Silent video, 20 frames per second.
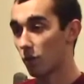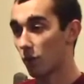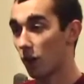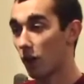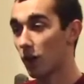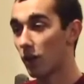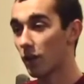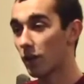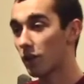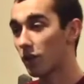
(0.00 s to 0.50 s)

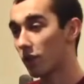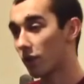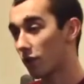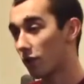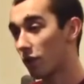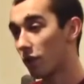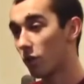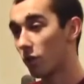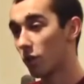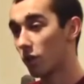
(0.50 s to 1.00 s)
Right,
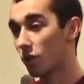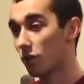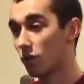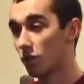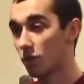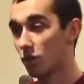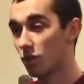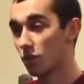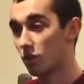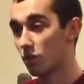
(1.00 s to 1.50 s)

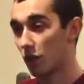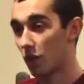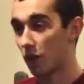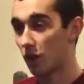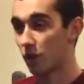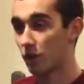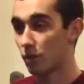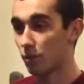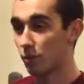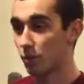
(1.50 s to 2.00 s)
with
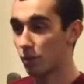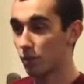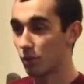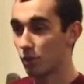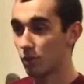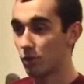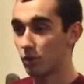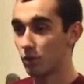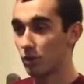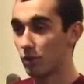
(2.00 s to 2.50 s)
shining your
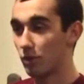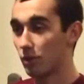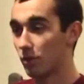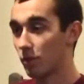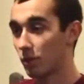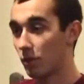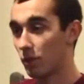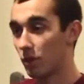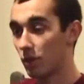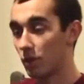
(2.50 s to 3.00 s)
boots and
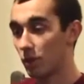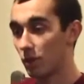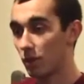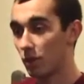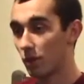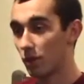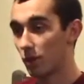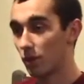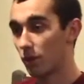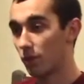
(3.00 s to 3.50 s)

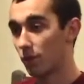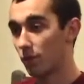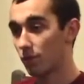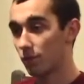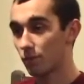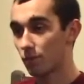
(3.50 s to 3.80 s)
the.